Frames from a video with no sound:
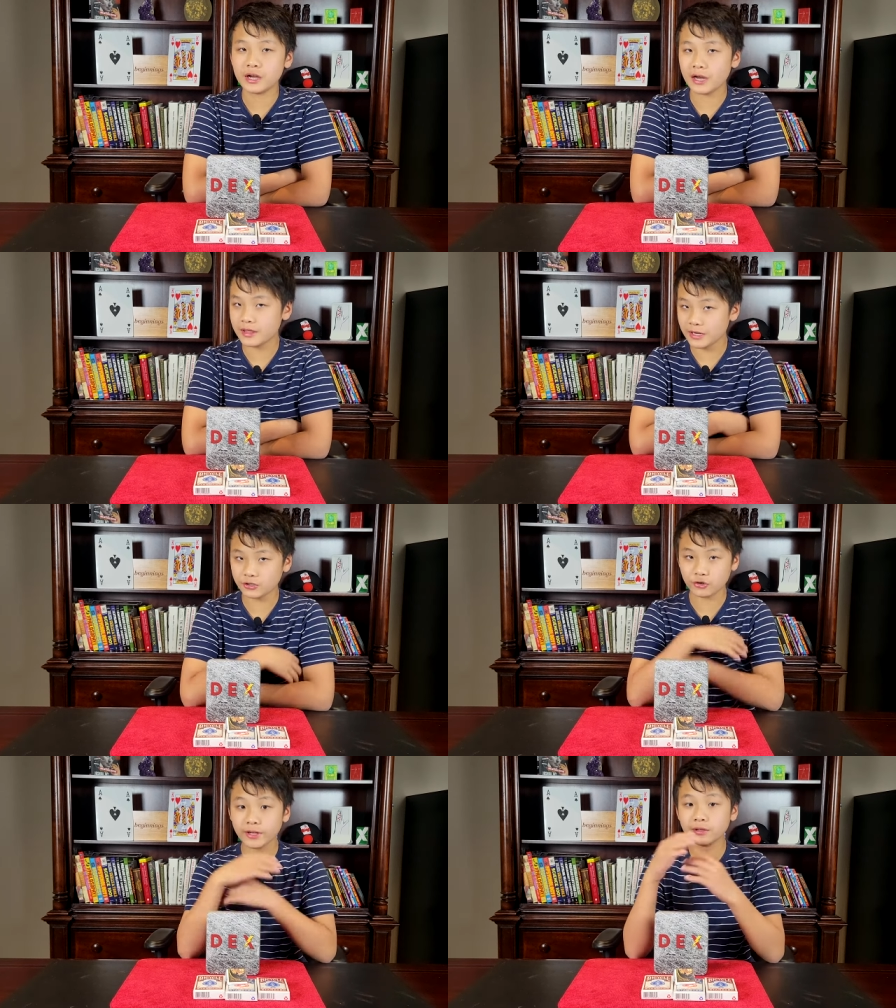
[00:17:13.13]
Uh,
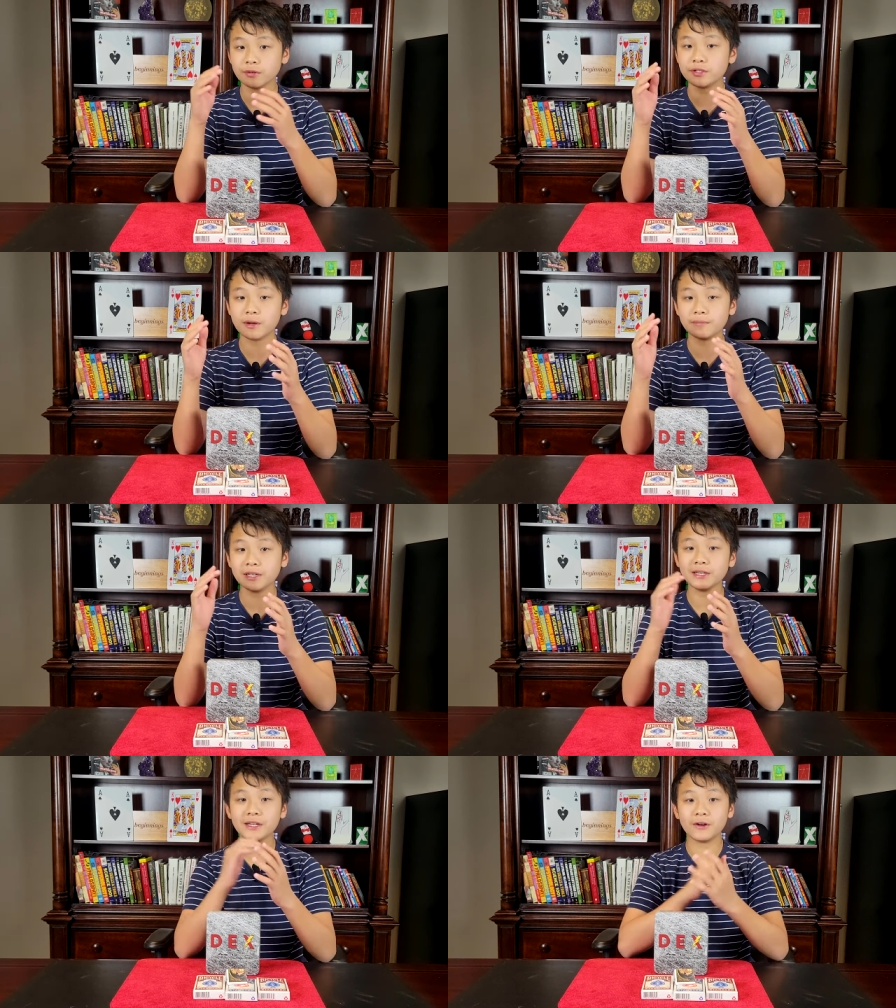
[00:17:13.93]
that trailer is
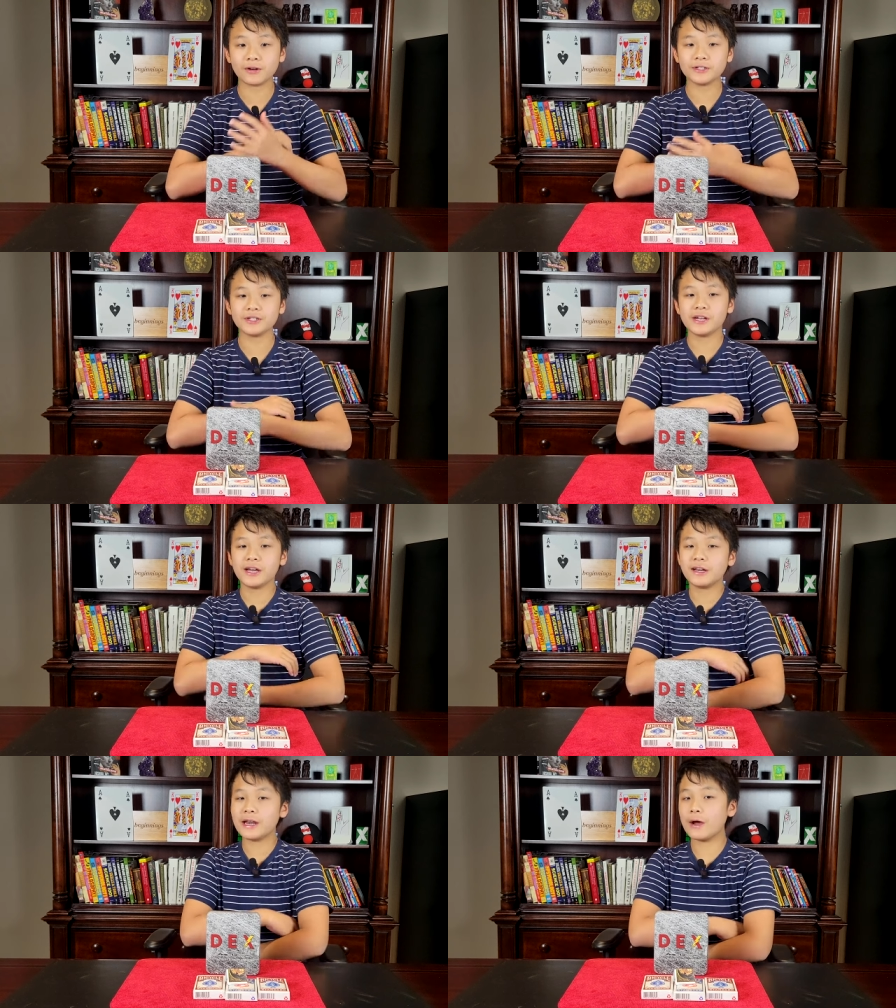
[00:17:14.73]
completely honest.
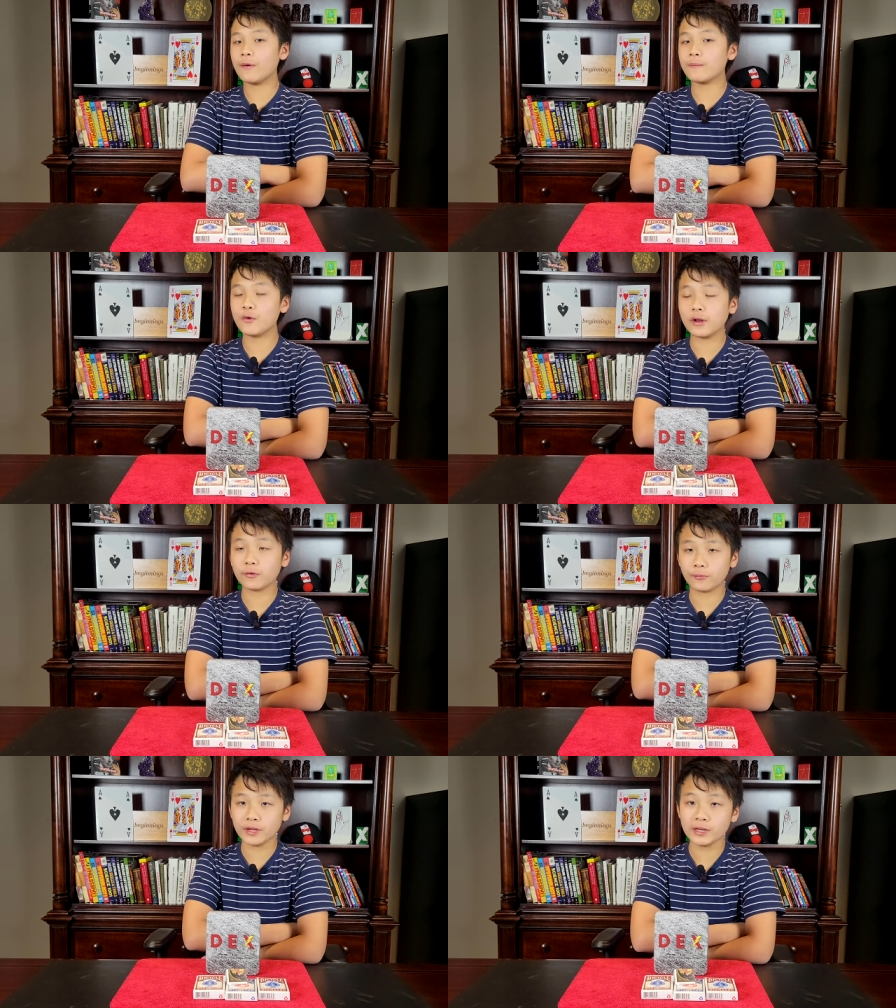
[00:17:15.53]
Now I'm going
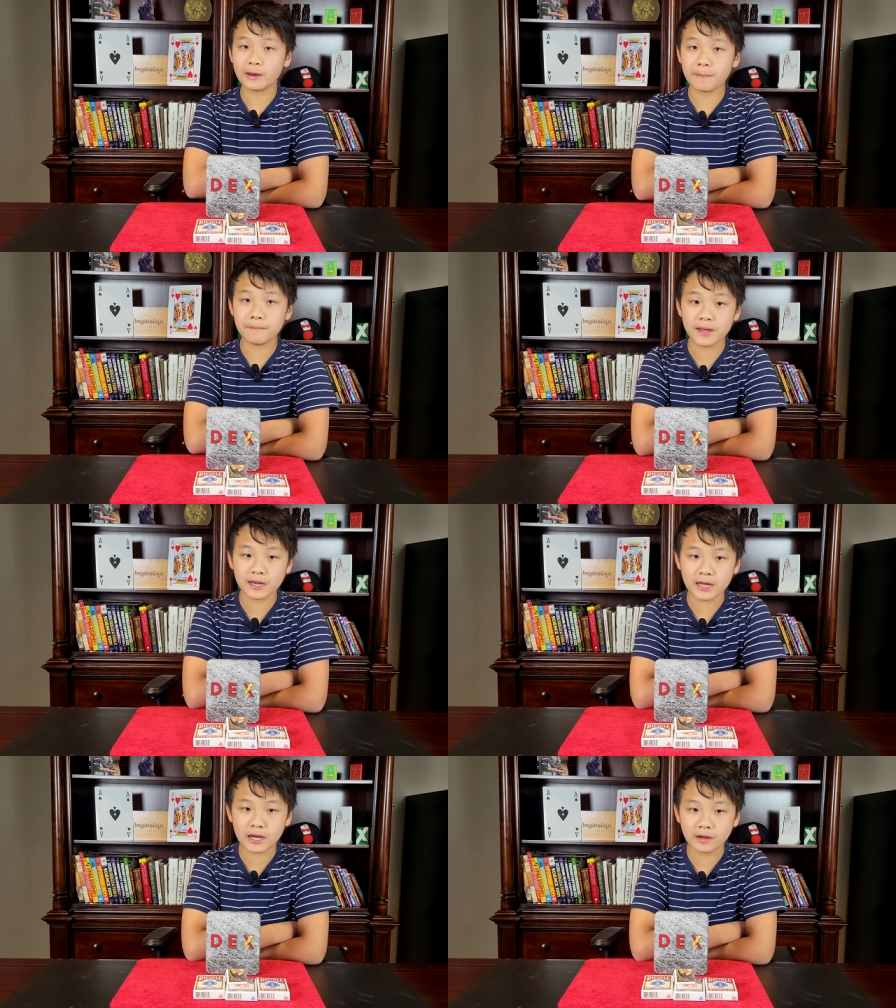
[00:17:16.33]
to read a
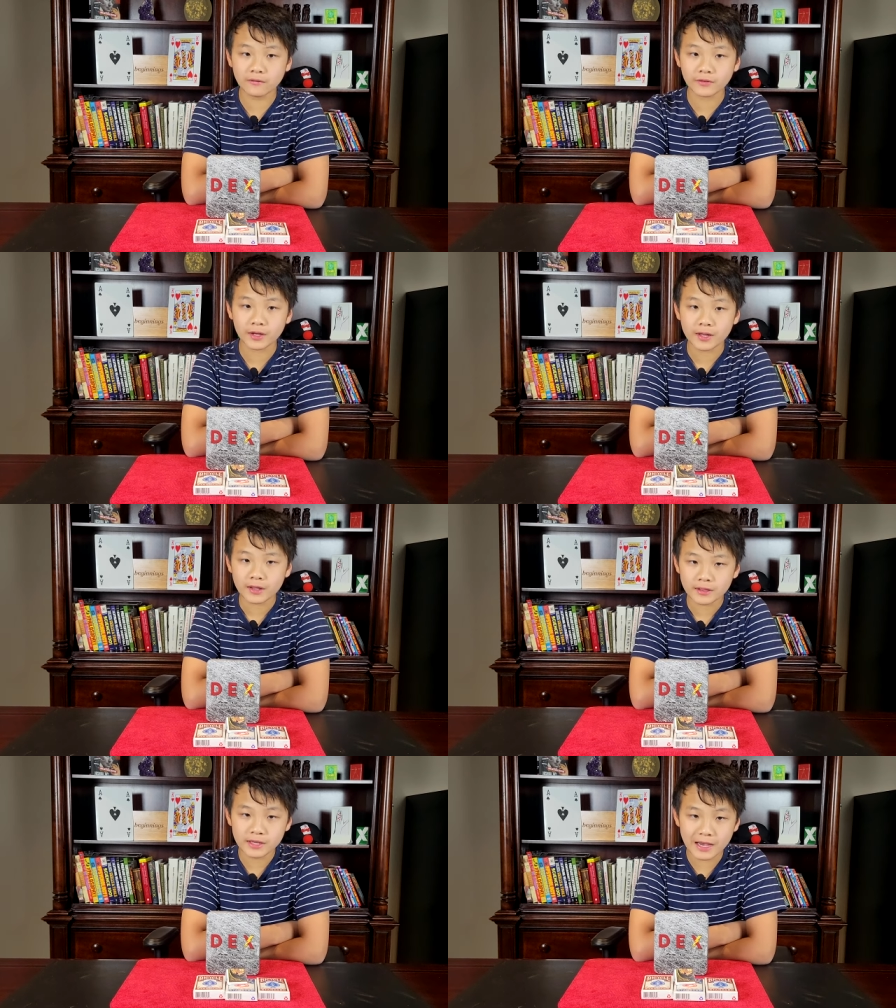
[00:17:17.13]
bit of
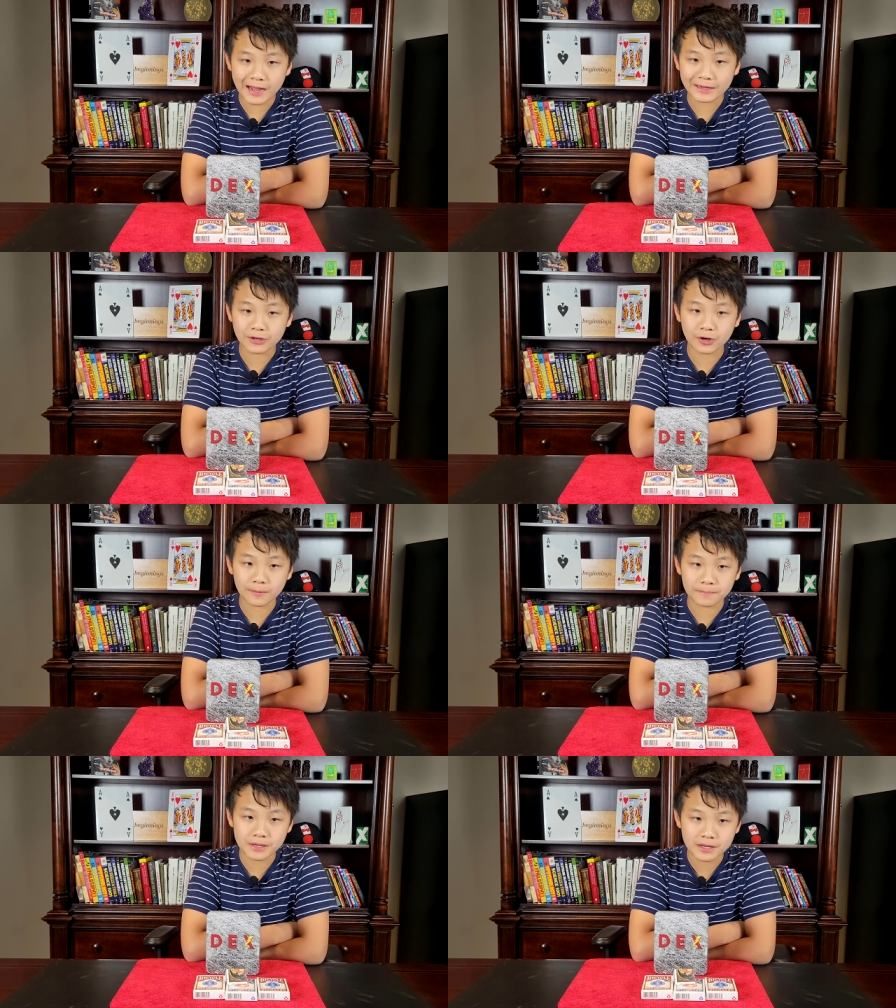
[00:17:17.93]
the ad
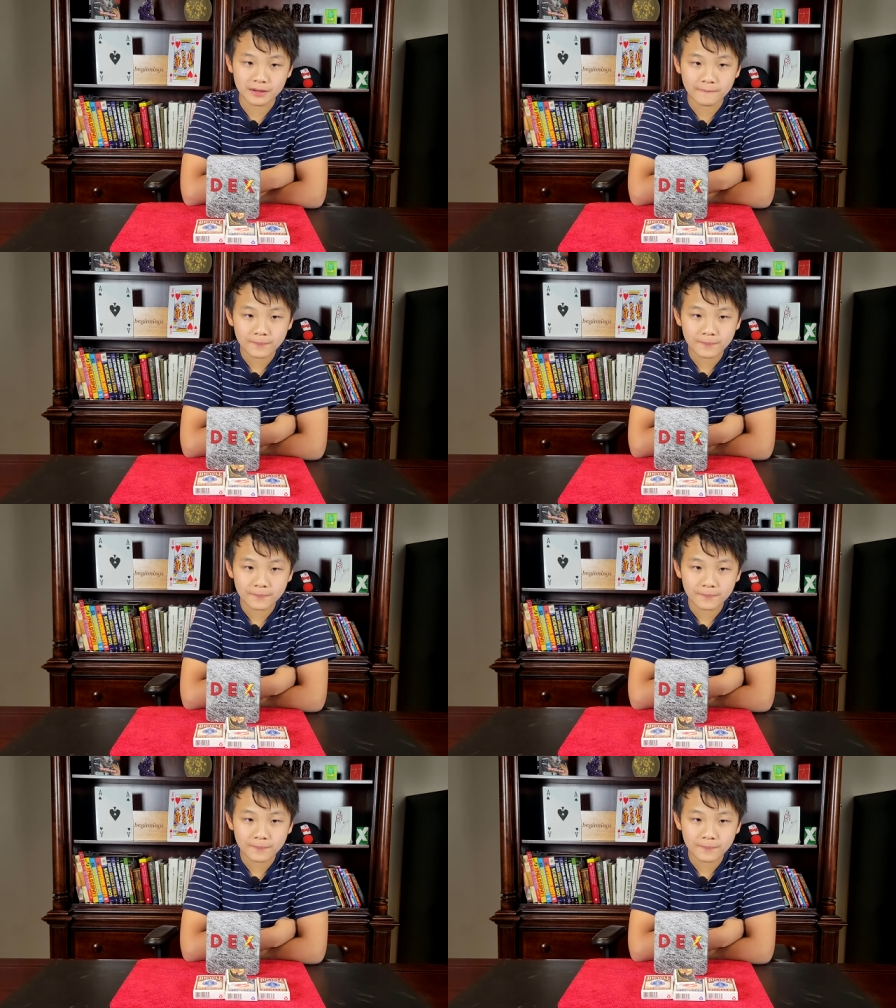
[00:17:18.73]
copy.